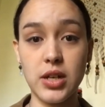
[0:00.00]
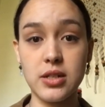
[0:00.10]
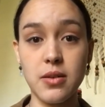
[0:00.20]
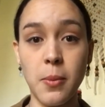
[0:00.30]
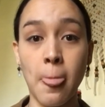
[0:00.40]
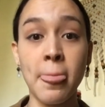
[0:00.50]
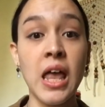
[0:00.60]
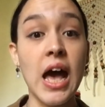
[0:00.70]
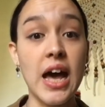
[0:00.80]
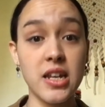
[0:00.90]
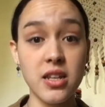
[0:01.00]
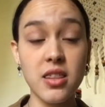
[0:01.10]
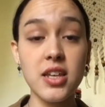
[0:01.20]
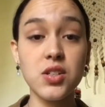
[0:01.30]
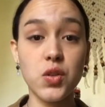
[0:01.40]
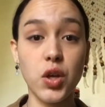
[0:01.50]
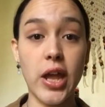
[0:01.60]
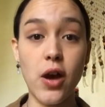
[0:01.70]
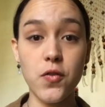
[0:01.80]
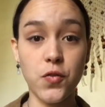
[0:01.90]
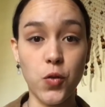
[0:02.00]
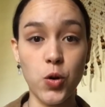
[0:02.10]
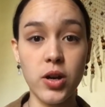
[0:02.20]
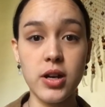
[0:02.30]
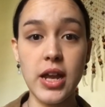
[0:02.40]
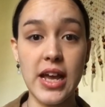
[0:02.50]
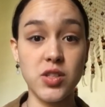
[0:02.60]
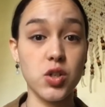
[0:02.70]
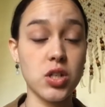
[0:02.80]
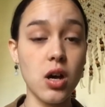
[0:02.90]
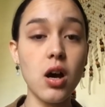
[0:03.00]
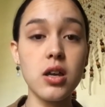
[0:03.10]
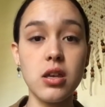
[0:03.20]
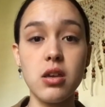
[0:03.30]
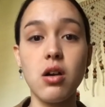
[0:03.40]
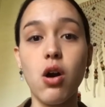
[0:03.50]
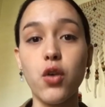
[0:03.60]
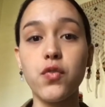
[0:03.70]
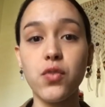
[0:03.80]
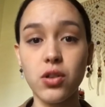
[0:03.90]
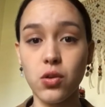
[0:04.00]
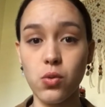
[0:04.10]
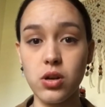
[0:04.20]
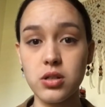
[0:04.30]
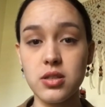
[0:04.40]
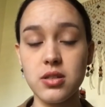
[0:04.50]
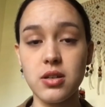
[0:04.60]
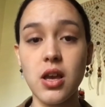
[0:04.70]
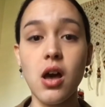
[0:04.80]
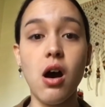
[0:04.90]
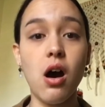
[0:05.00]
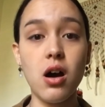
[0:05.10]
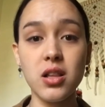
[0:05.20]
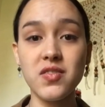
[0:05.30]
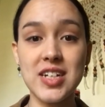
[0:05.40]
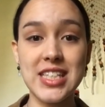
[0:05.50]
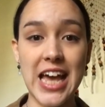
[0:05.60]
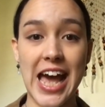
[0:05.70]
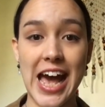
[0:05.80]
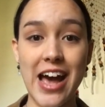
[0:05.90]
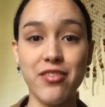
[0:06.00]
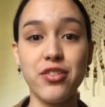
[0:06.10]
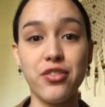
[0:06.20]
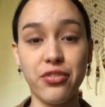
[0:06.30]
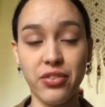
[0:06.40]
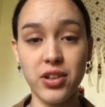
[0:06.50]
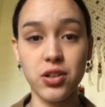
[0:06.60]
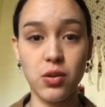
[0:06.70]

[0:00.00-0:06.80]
Another thing to look out for as you're talking are filler words. all of us have filler words.